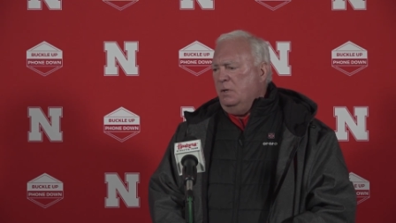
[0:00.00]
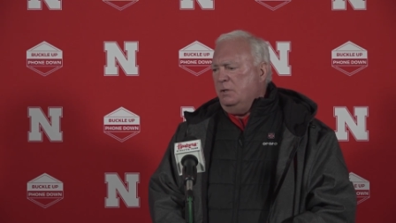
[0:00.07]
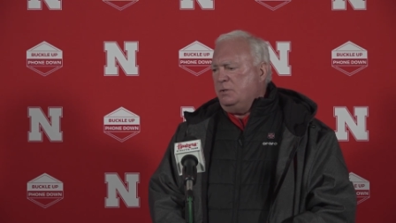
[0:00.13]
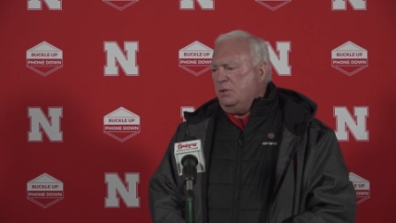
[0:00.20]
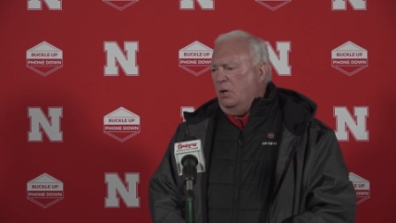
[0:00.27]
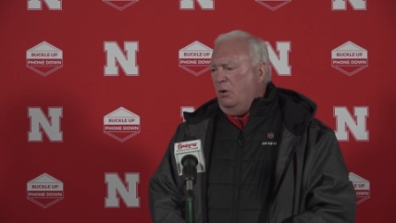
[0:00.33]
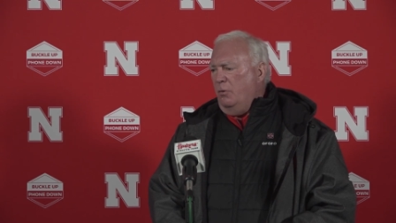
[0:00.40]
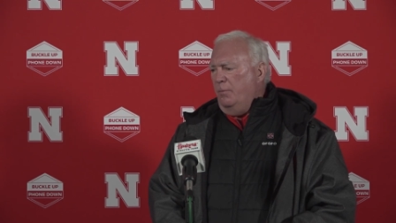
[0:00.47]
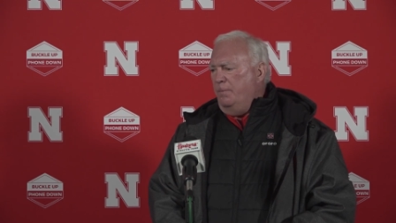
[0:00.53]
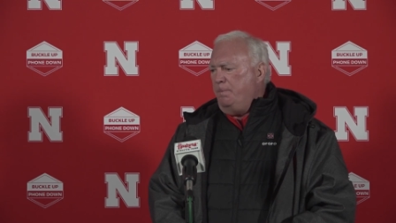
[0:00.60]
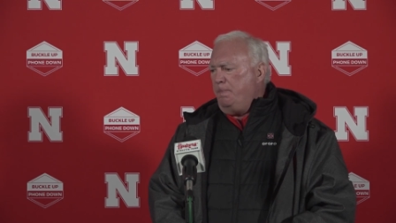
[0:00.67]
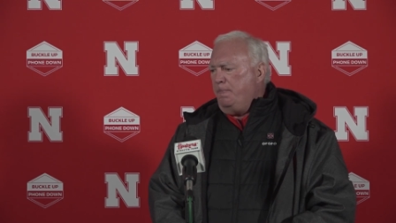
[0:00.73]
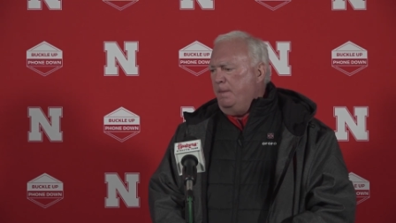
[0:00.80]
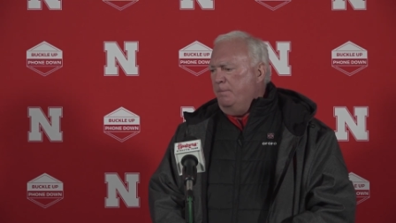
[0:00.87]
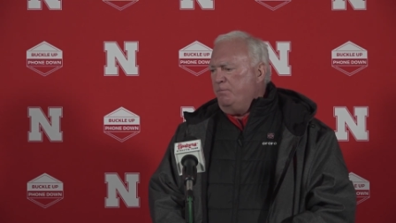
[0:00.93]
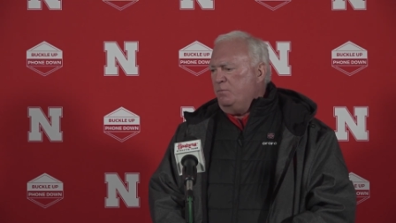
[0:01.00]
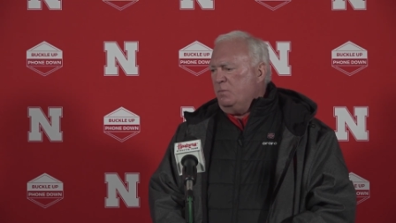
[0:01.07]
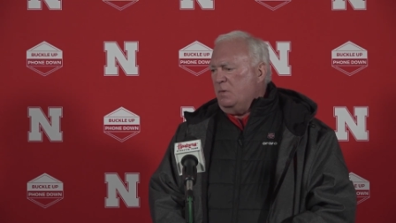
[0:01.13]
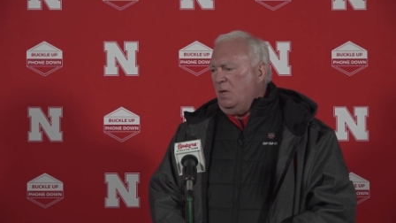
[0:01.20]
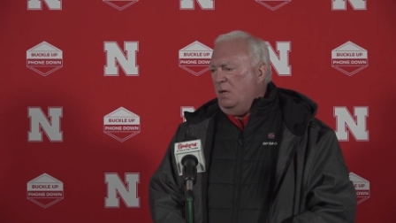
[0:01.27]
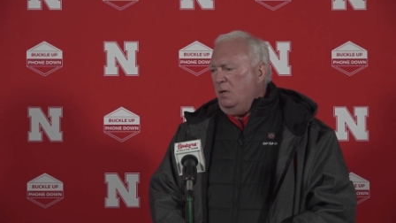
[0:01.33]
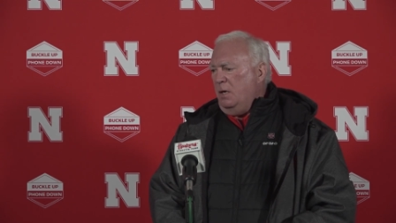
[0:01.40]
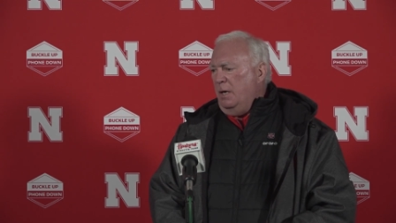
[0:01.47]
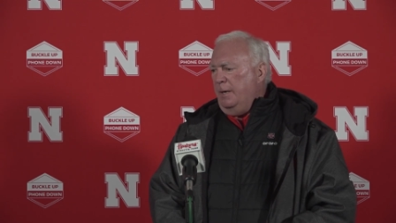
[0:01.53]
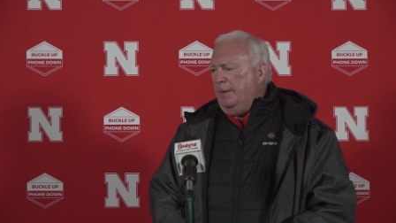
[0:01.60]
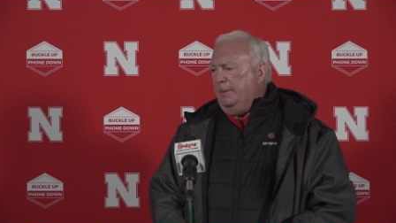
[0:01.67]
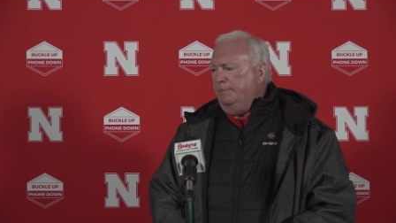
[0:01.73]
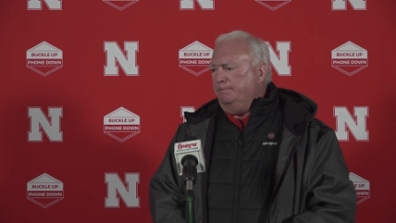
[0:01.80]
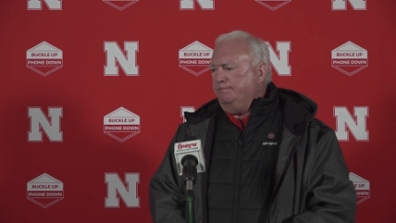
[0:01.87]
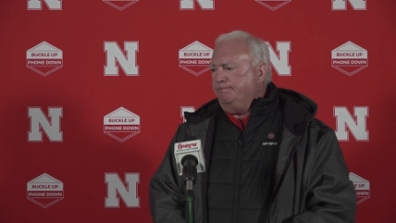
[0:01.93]
so
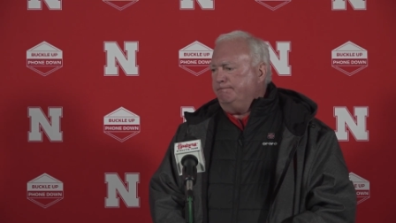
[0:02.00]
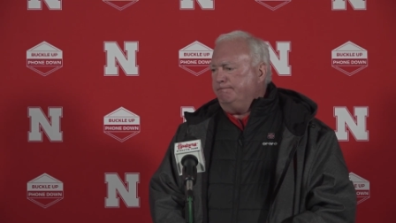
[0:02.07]
um,